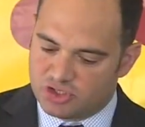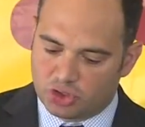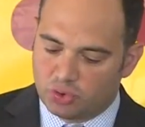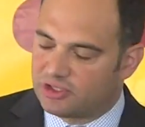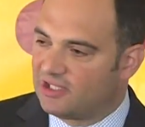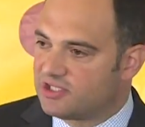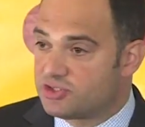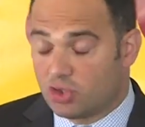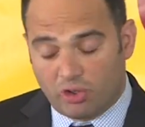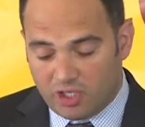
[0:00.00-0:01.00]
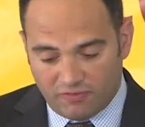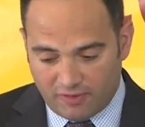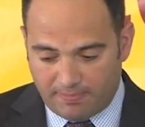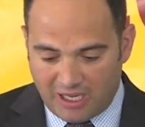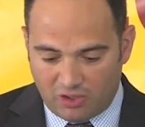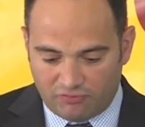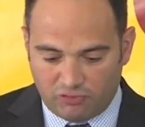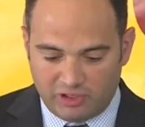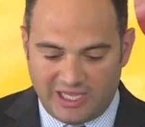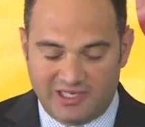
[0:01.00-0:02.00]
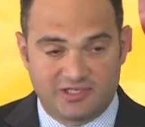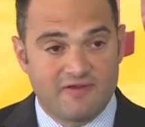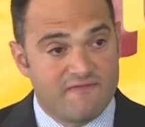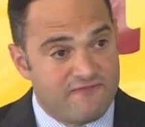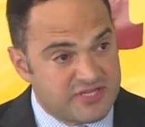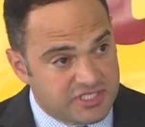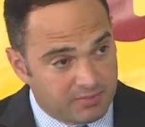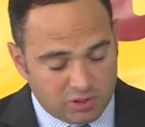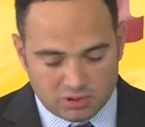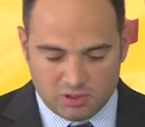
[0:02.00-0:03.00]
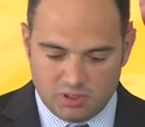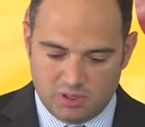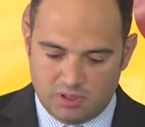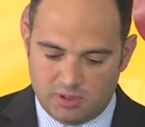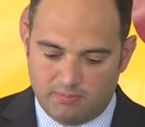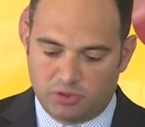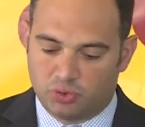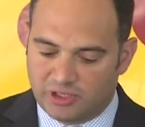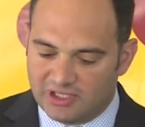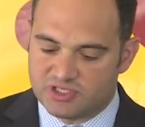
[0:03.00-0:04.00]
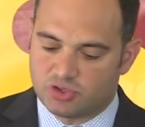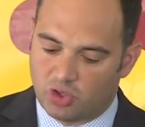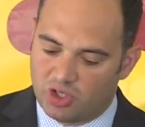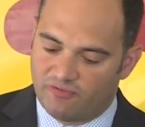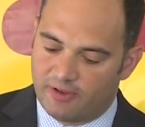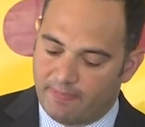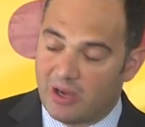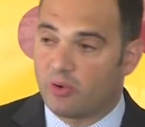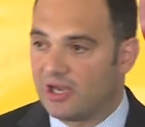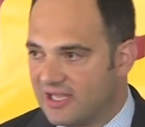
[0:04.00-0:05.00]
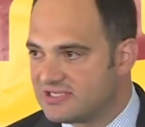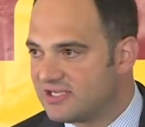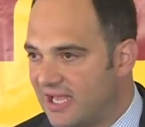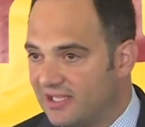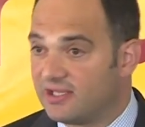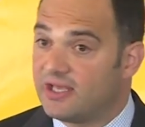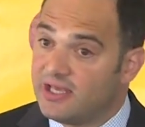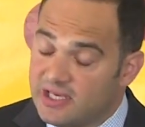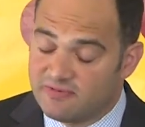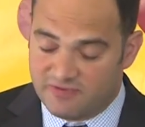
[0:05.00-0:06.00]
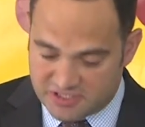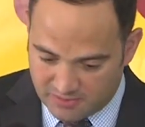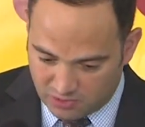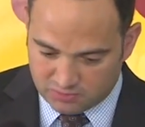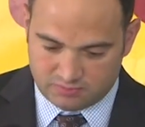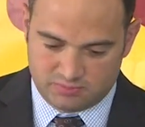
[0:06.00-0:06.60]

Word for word: not to tell the story of the powerful and visible, but to tell the story of the powerless and invisible.